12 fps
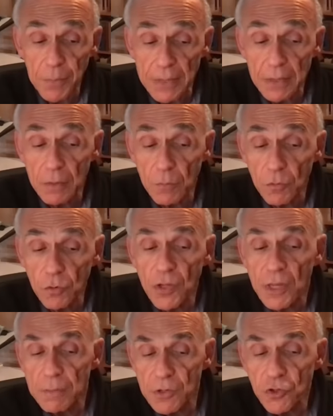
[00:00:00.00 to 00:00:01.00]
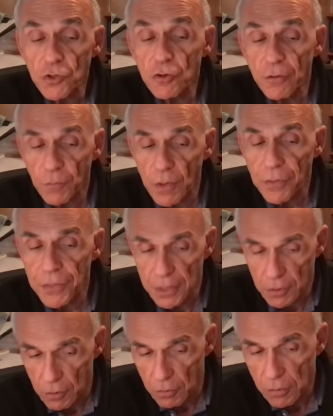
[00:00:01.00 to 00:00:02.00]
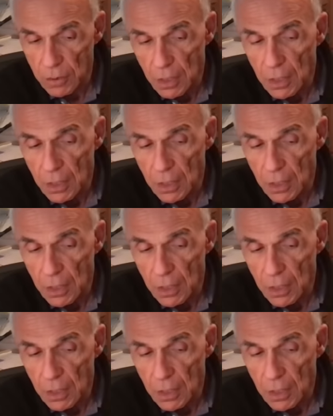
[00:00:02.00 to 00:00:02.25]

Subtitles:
But you can be sure of one thing, though.